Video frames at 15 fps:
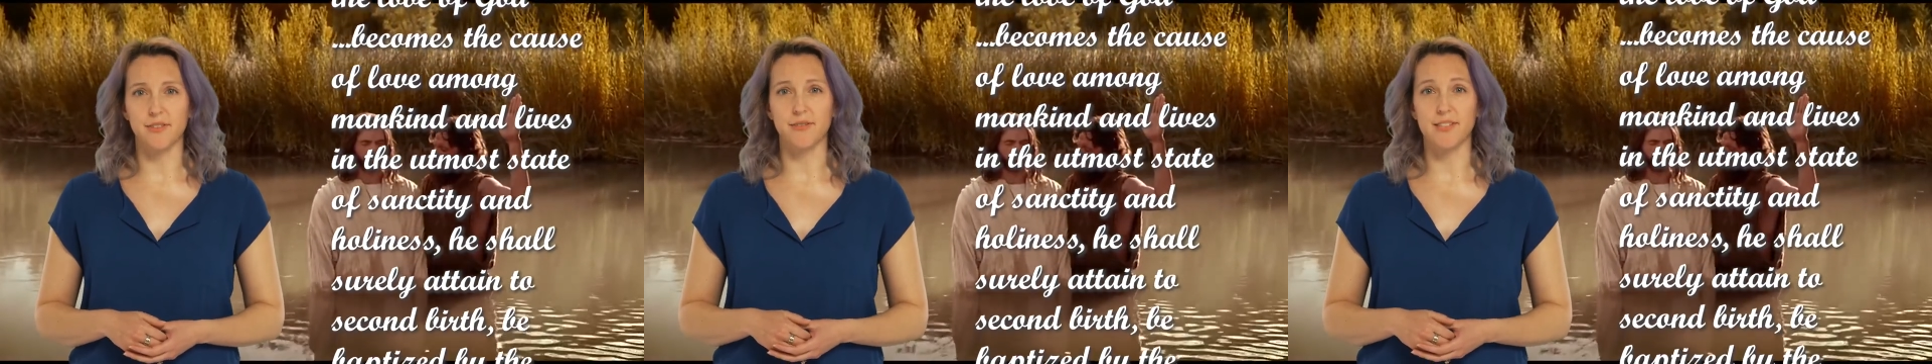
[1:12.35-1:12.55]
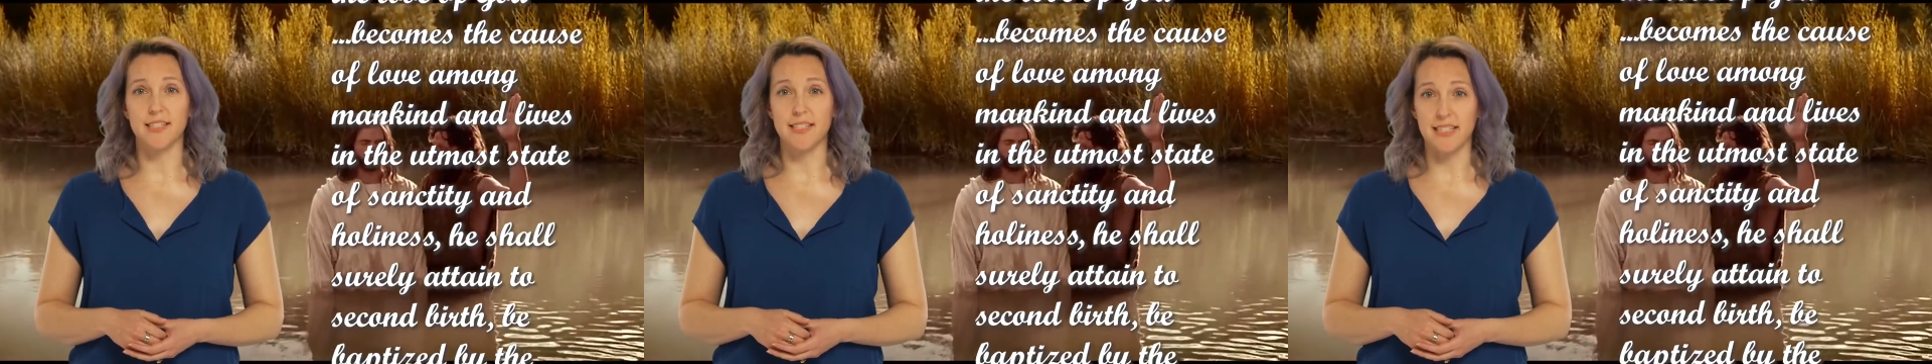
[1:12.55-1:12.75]
of
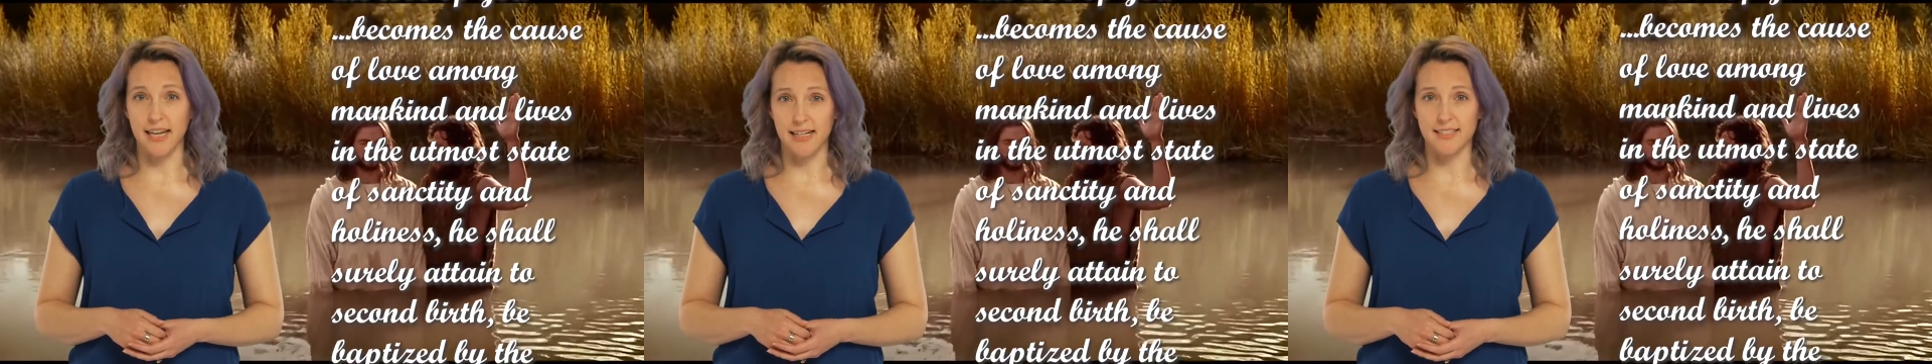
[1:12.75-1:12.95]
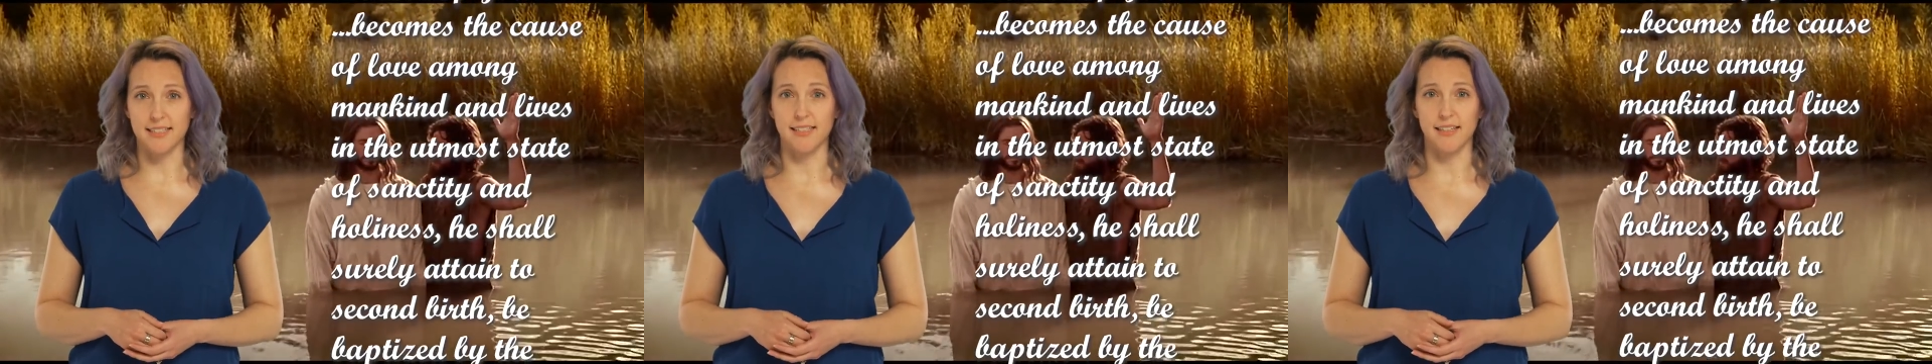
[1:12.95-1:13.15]

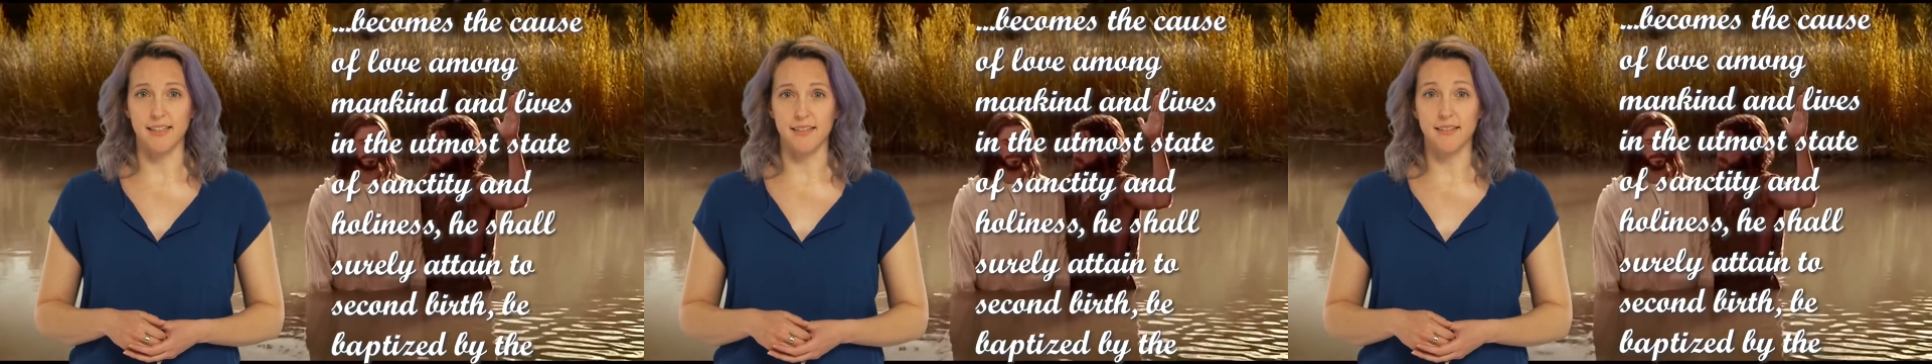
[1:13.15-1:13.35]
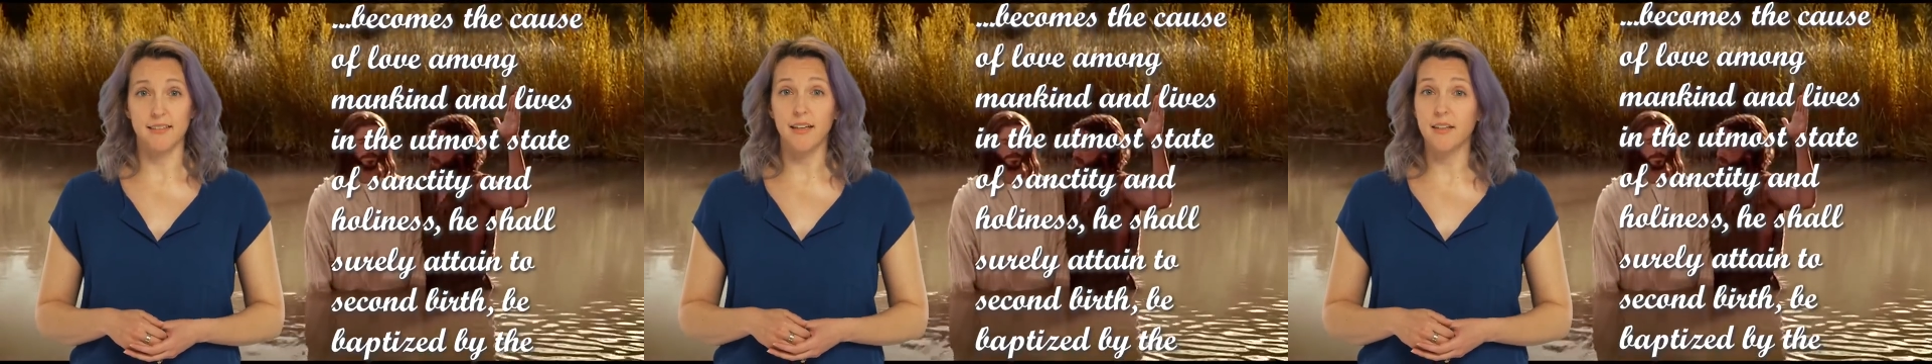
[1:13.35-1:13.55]

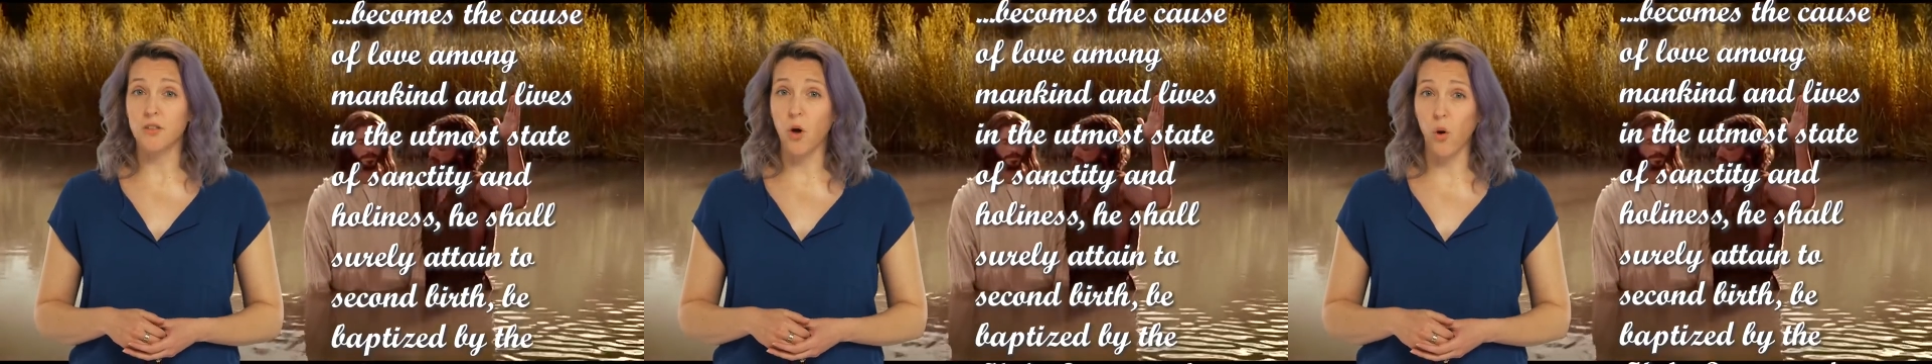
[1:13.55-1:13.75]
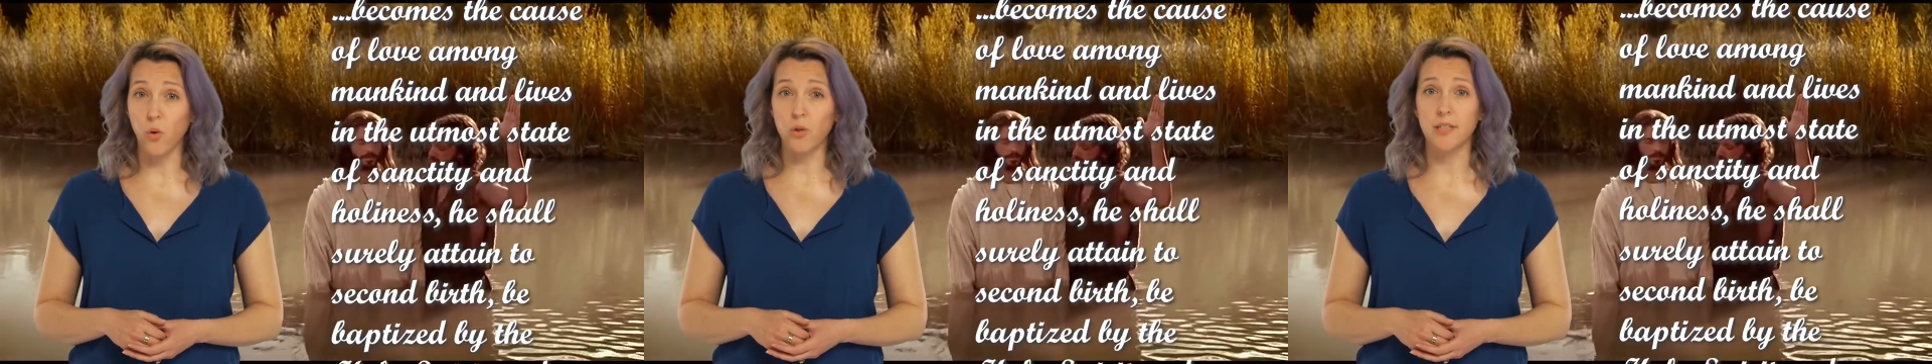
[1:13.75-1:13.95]
sanctity and
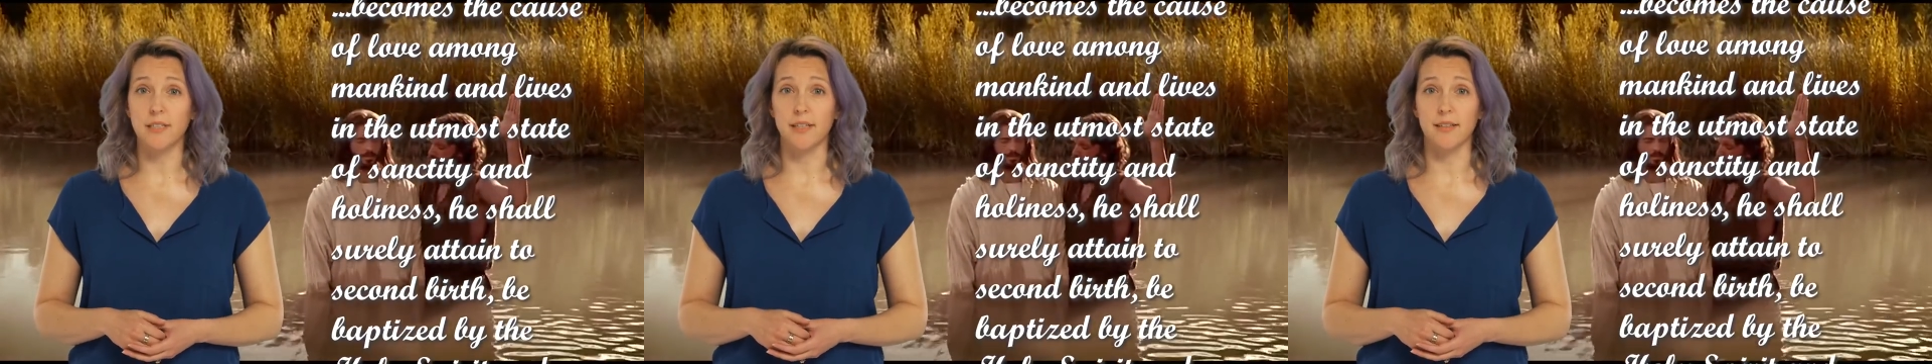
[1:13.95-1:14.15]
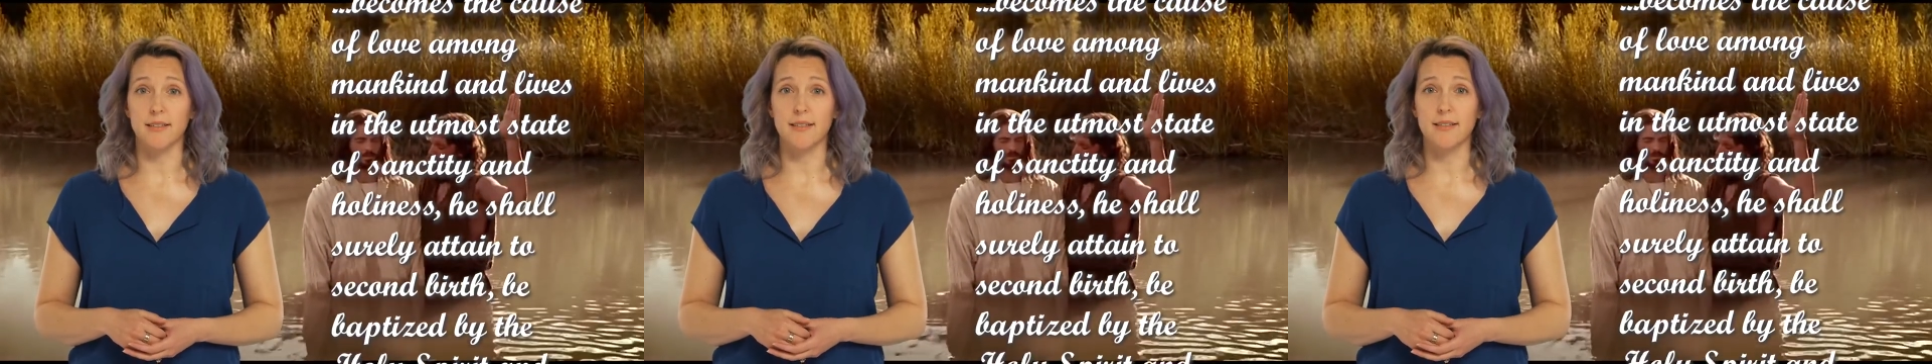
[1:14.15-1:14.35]

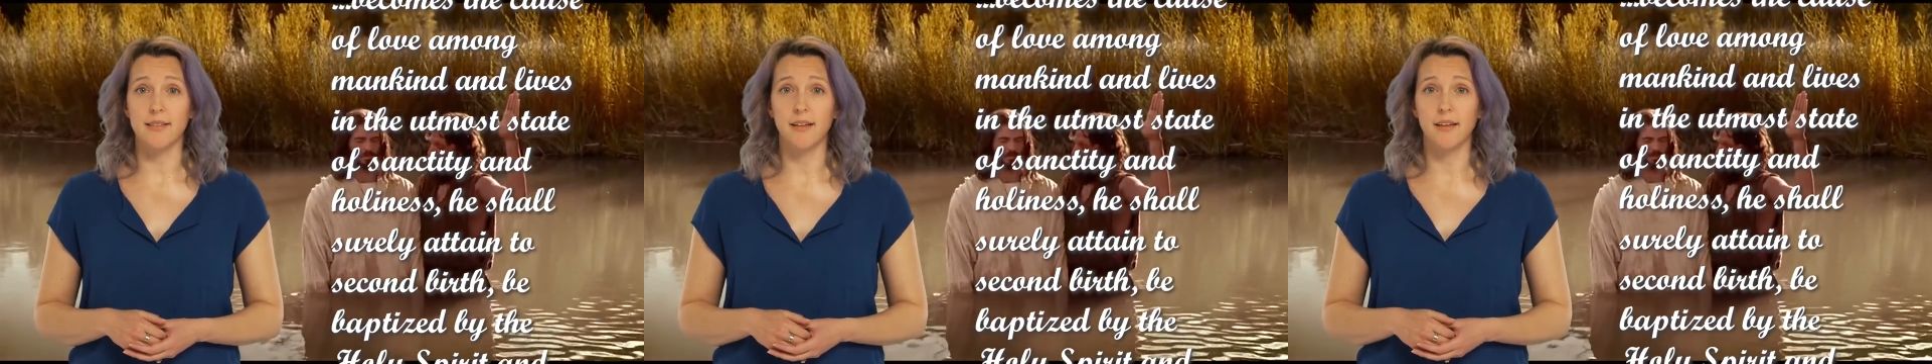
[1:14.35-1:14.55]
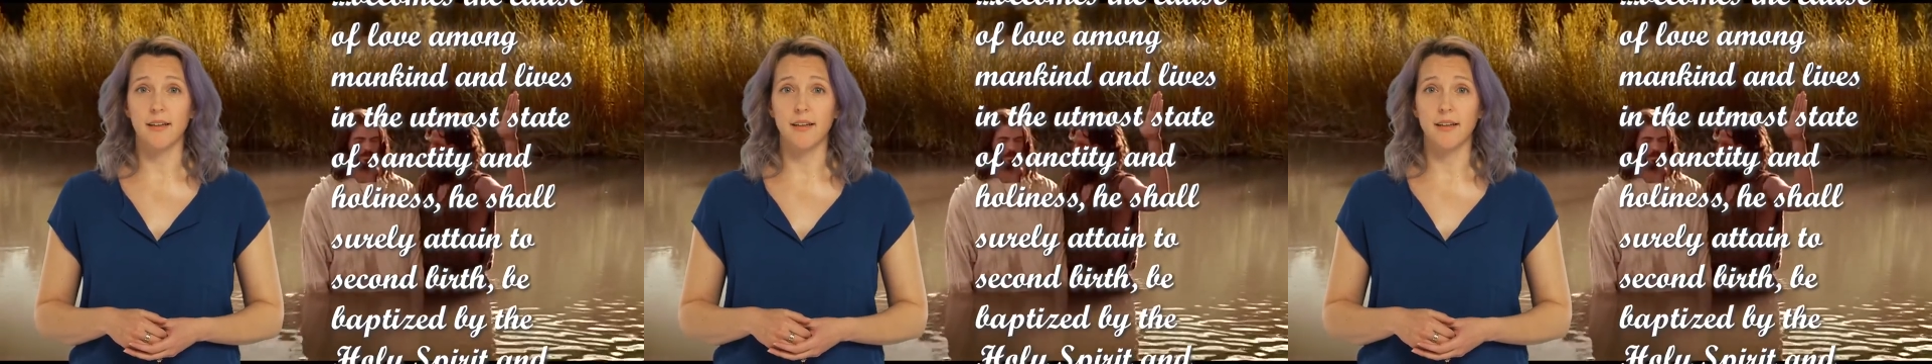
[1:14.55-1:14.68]
holiness,